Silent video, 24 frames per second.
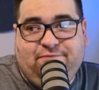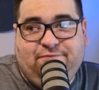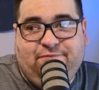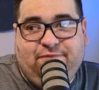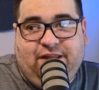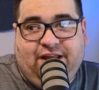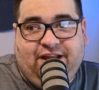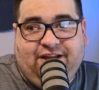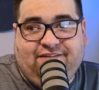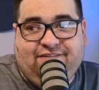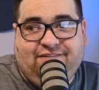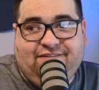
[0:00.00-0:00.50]

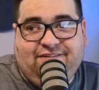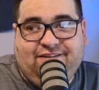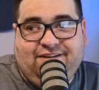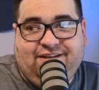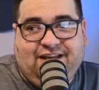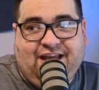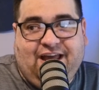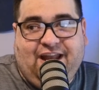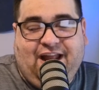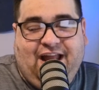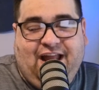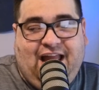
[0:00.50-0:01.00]
like
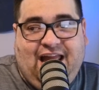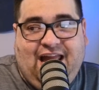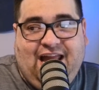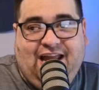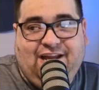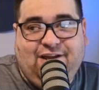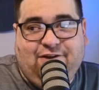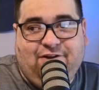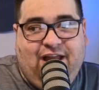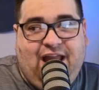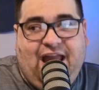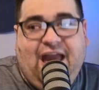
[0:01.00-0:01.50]
kind of hang
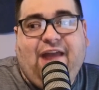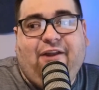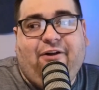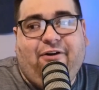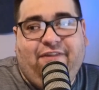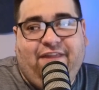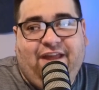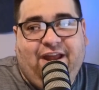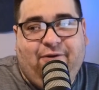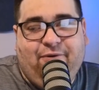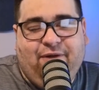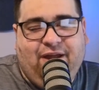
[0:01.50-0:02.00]
your hat on
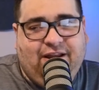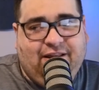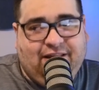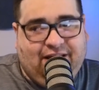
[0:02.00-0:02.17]
that, right?